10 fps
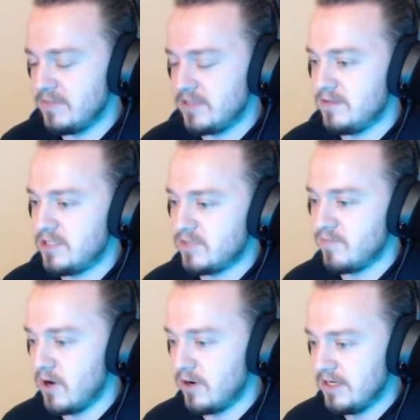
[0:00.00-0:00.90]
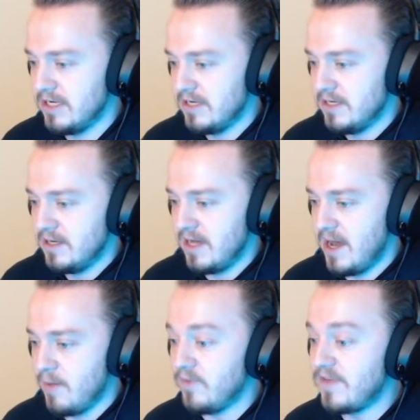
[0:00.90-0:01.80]
smart.
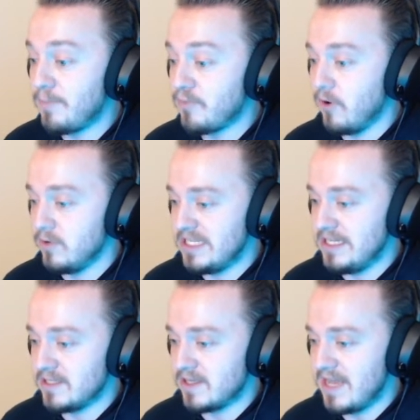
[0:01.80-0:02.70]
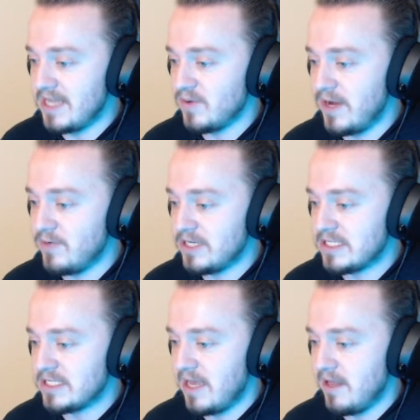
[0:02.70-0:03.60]
We've got protein. So that's what I want to
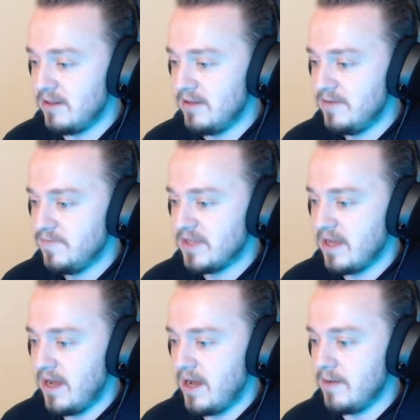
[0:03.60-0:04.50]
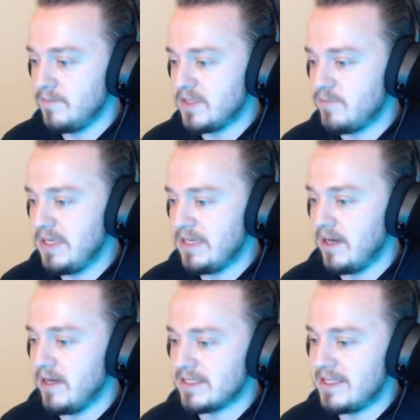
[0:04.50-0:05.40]
sell
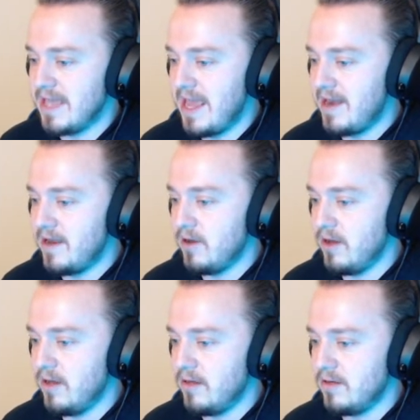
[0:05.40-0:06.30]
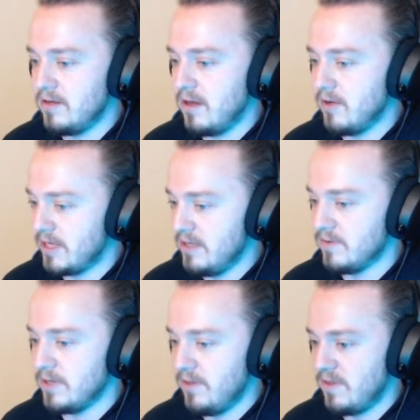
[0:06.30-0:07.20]
because then... Okay,
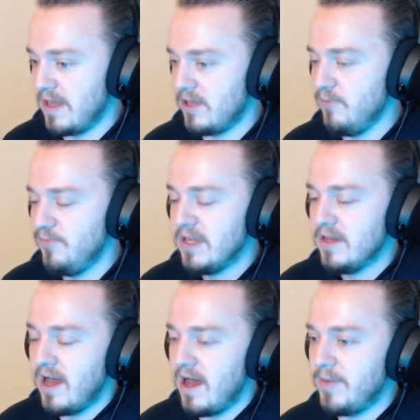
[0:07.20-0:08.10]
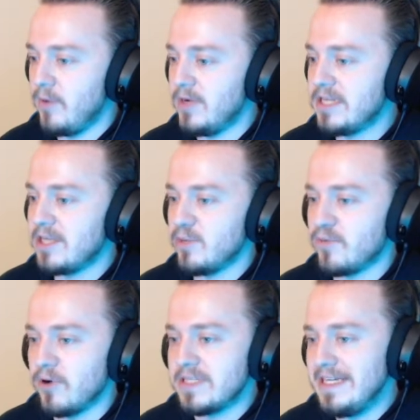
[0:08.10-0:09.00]
there we go. Thank you. I want to sell the
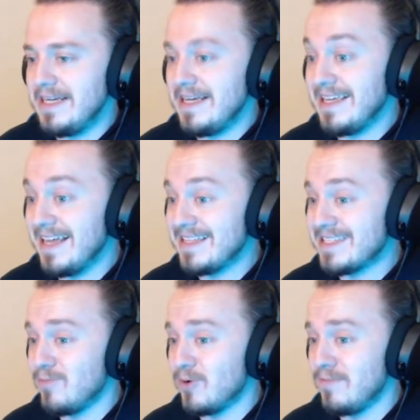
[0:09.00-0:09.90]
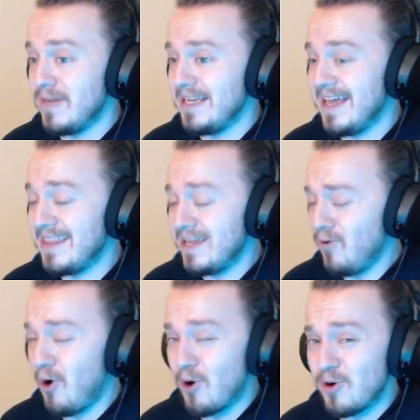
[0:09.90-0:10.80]
protein, get some more money. I
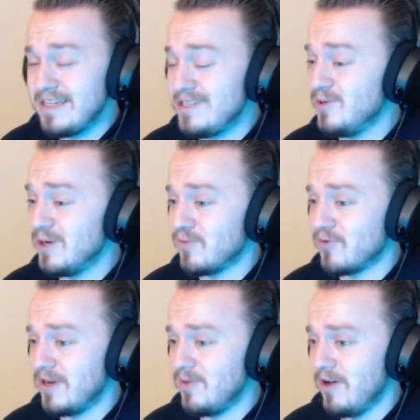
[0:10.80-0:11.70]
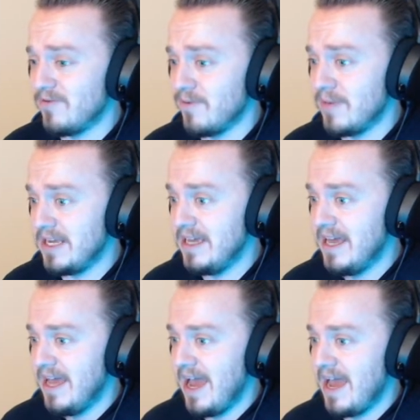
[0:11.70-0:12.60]
think we're already doing pretty well for money.
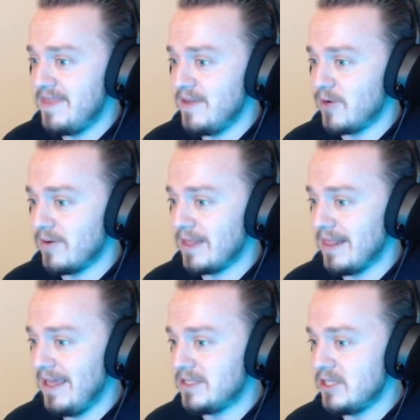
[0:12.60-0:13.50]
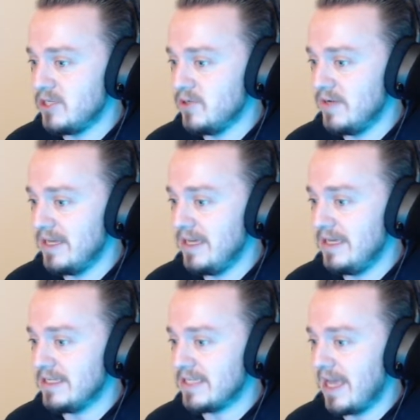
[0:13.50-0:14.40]
And then what I would like to do
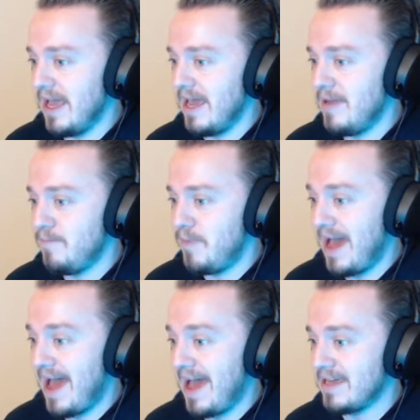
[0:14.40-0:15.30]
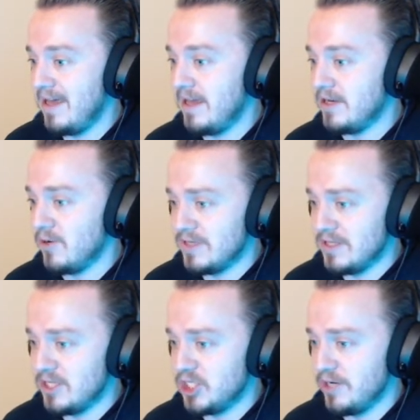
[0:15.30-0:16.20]
is head back and go
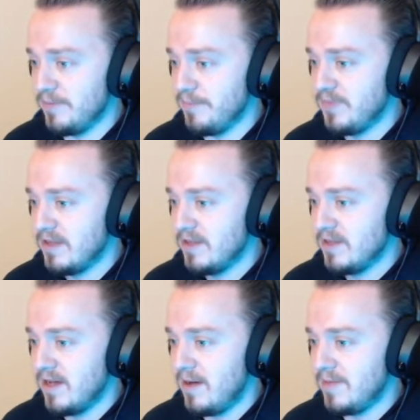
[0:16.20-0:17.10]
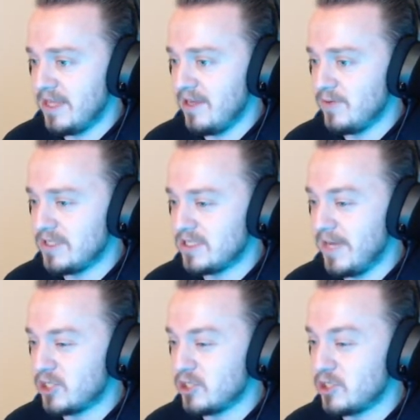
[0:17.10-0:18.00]
into the gym. I think with
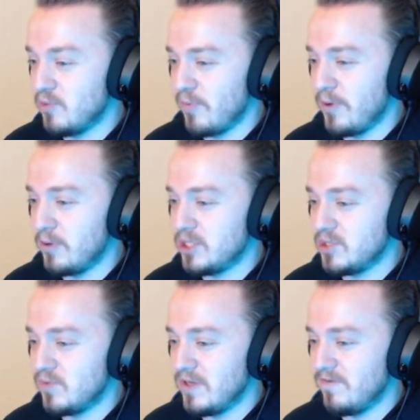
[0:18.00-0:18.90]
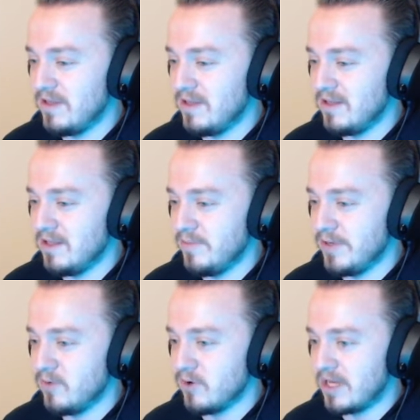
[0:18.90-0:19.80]
some extra super potions, we can feel a little
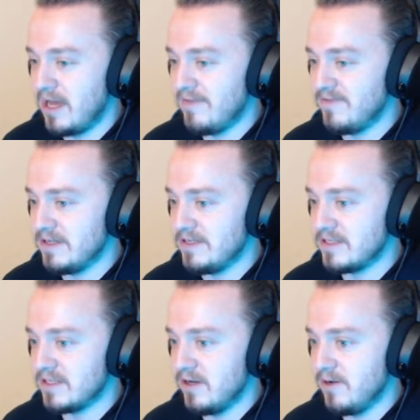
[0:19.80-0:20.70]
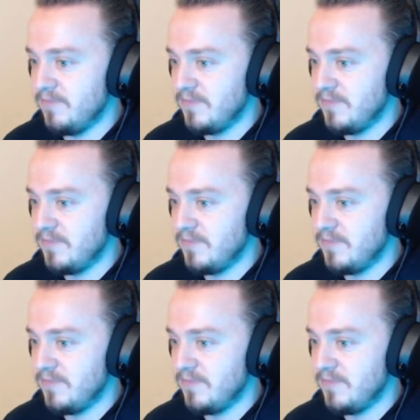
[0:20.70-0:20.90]
bit more confident. So,